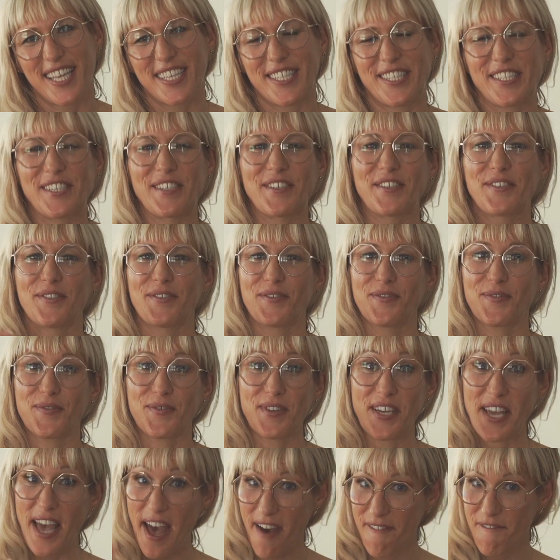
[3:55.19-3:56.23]
So
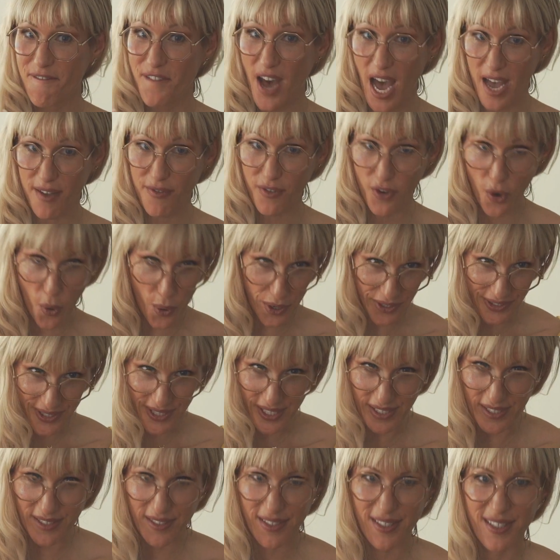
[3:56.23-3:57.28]
we have 5
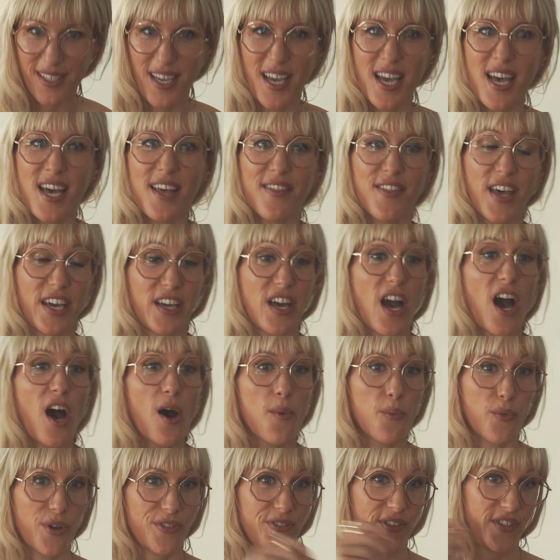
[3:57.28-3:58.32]
courses that
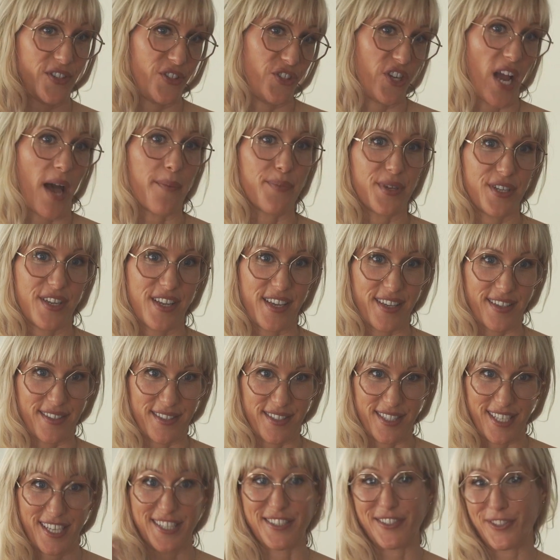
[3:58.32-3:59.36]
come with this
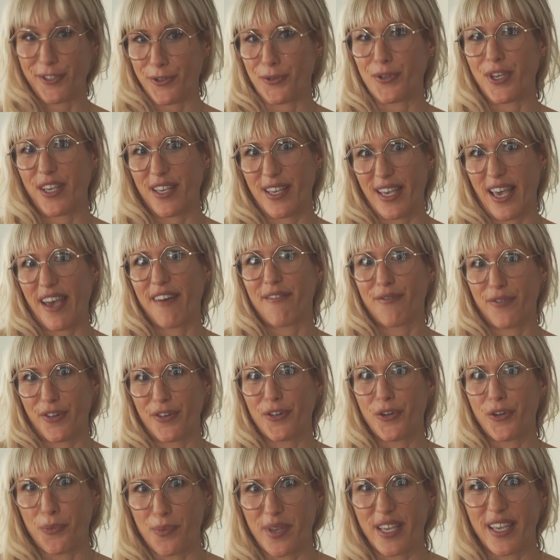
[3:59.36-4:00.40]
Japanese Kintsugi kit
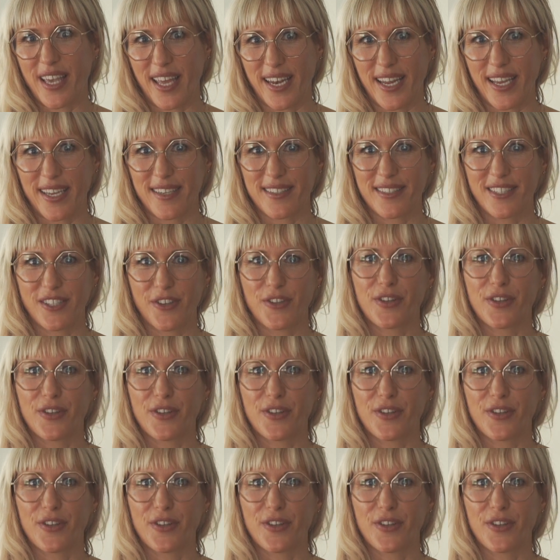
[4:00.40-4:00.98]
for beginnings.